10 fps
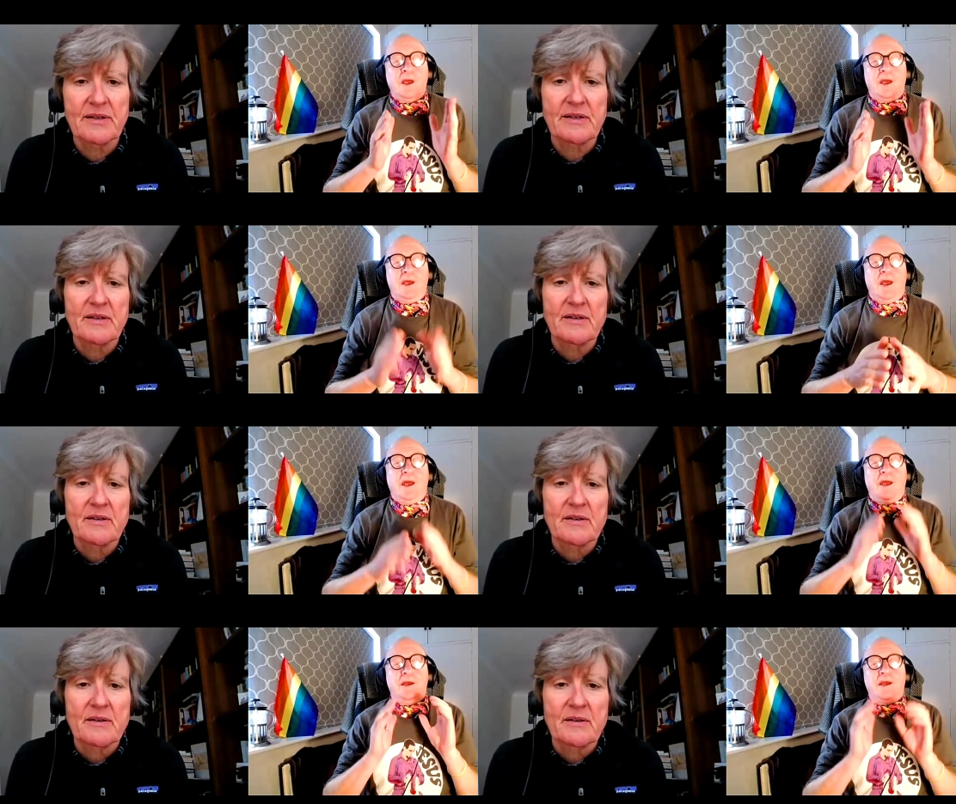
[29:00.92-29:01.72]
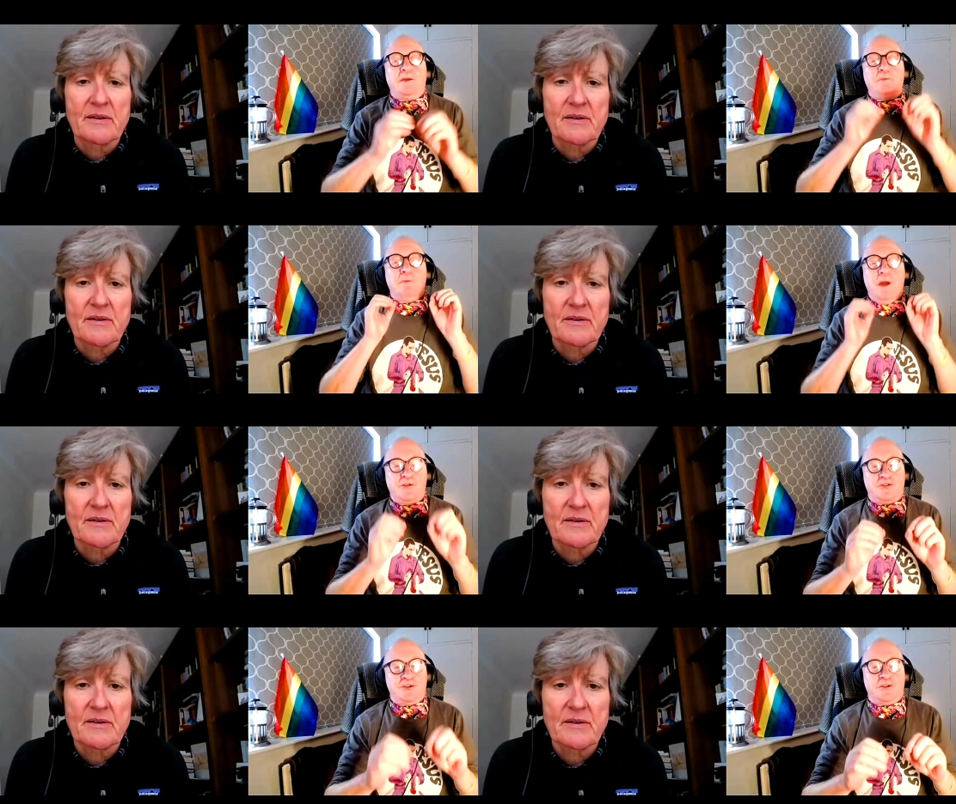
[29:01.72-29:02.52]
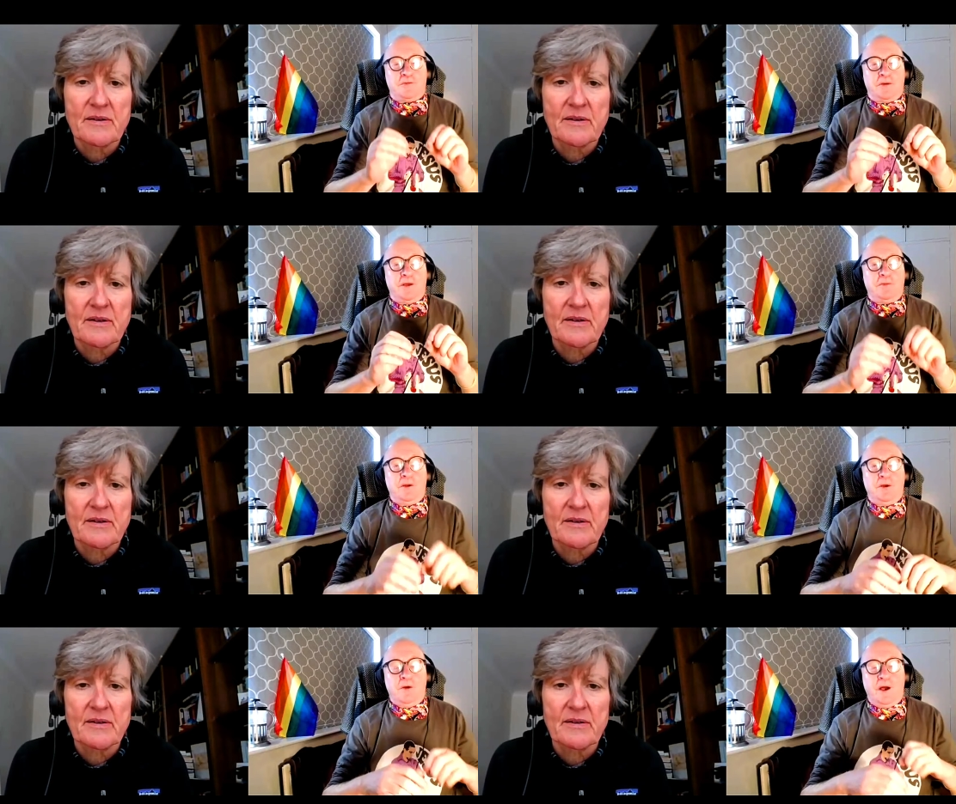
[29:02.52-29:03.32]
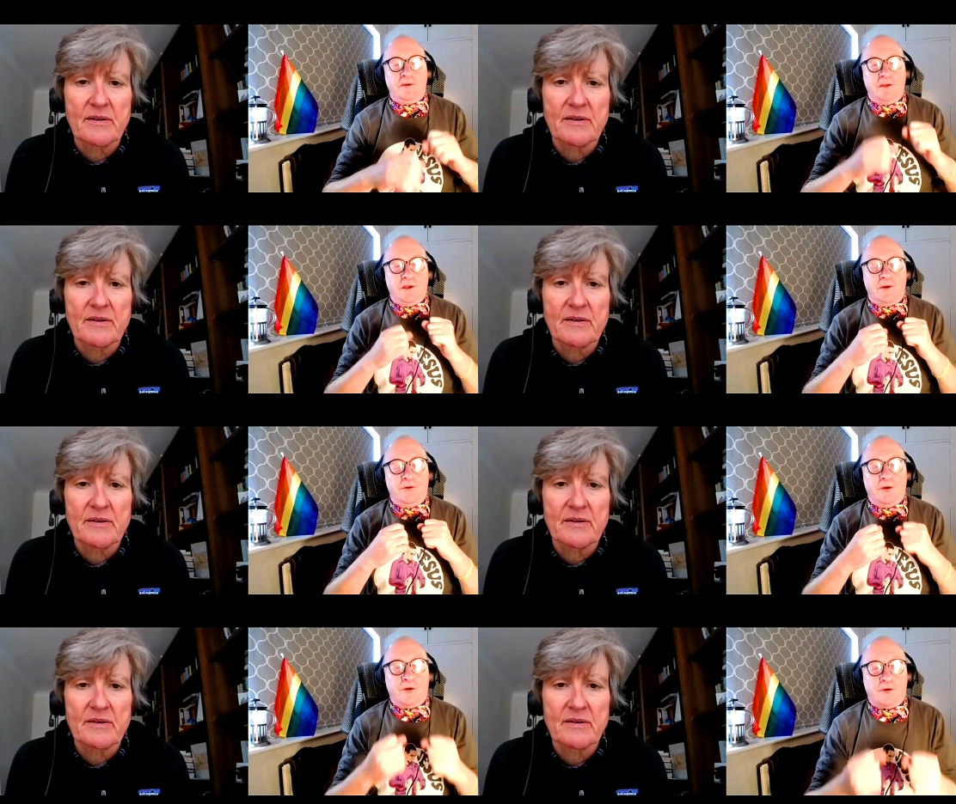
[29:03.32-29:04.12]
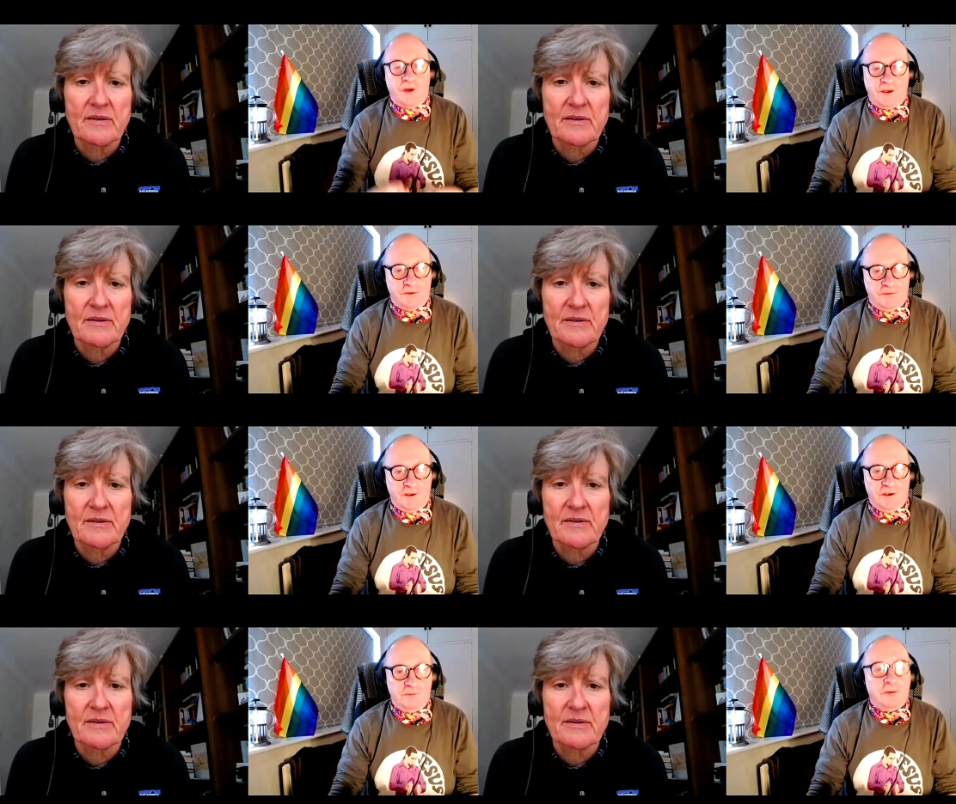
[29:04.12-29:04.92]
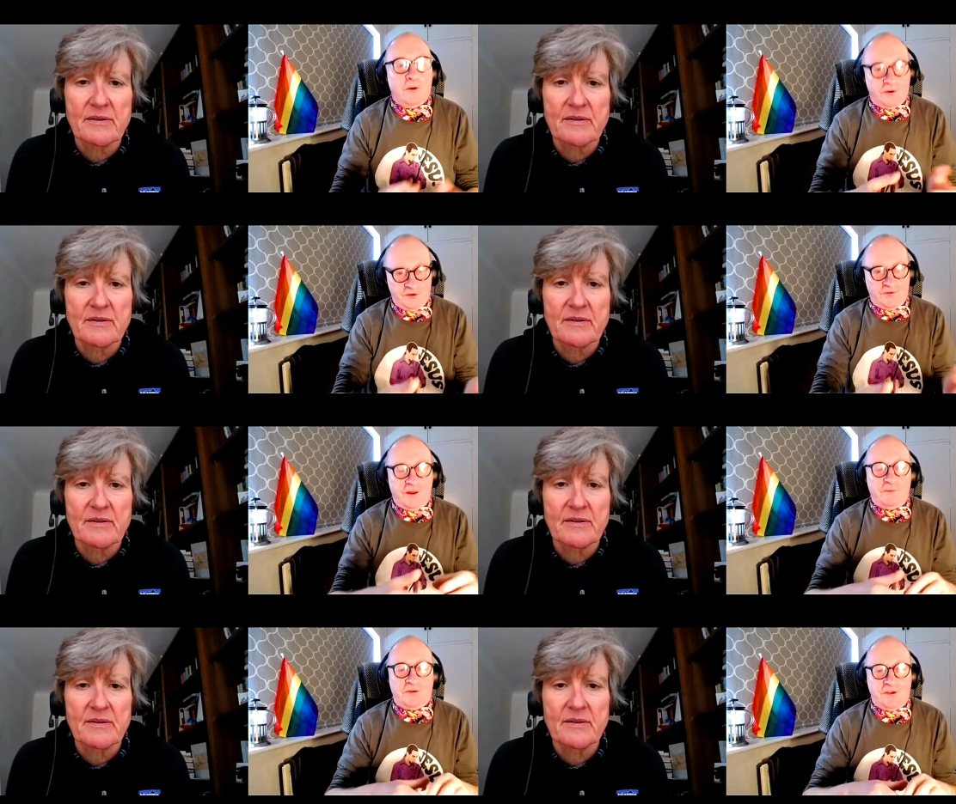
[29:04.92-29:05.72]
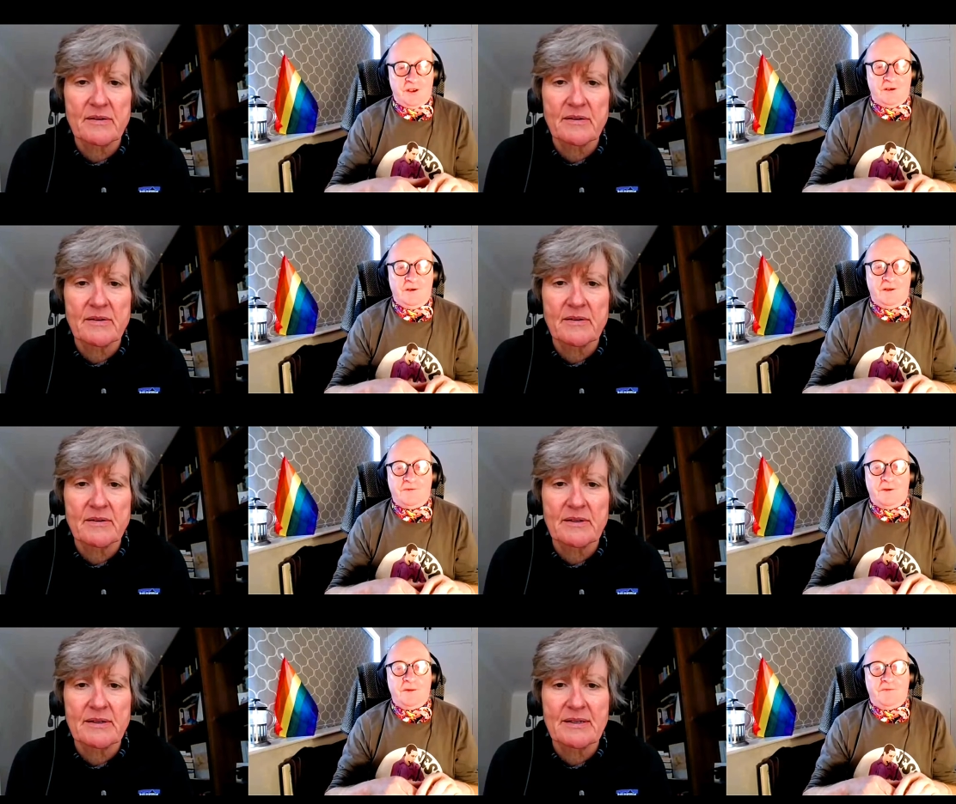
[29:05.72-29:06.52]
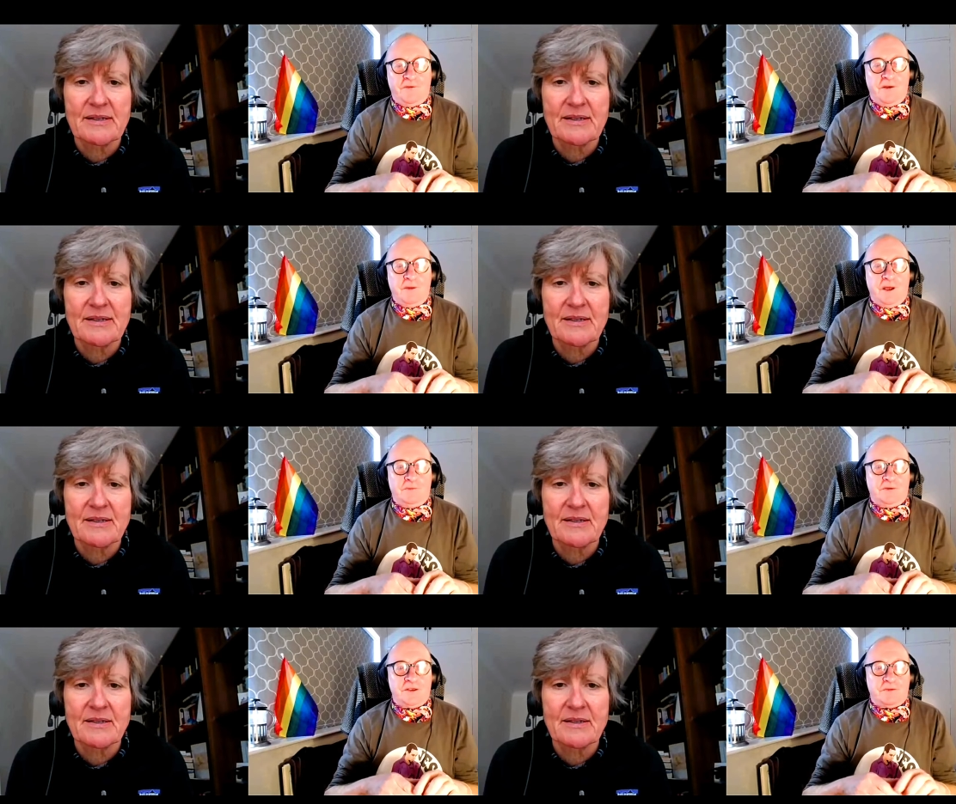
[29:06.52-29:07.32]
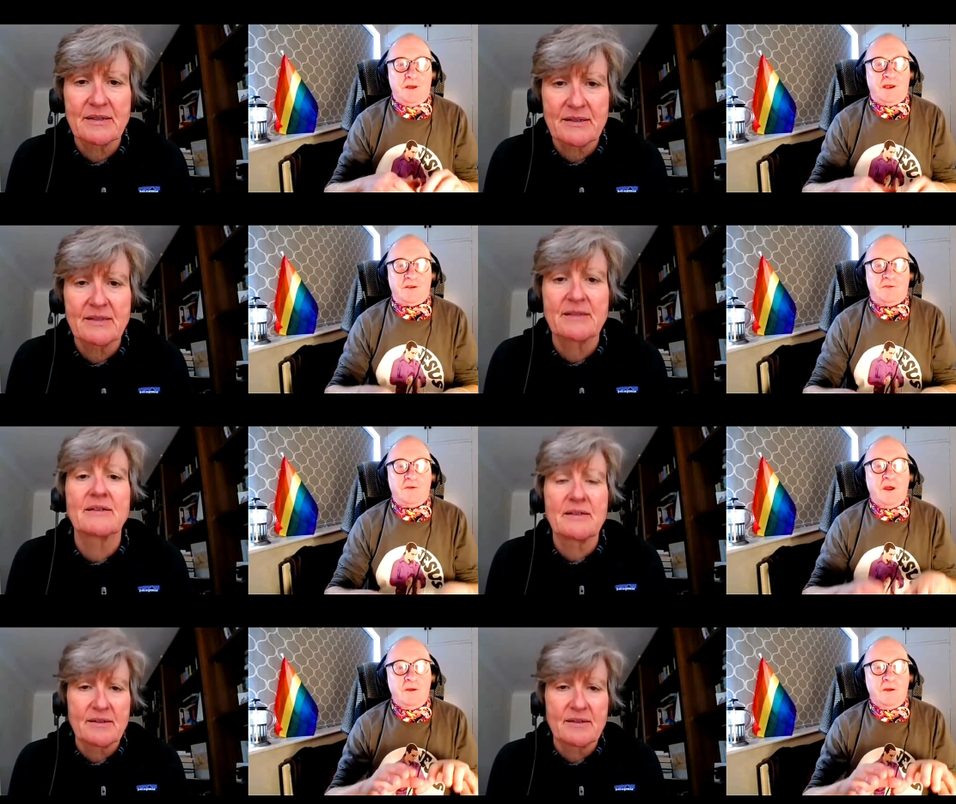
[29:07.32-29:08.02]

Speaker 1: he, he mentioned people who I think are incredibly important, for, particularly from the female perspective.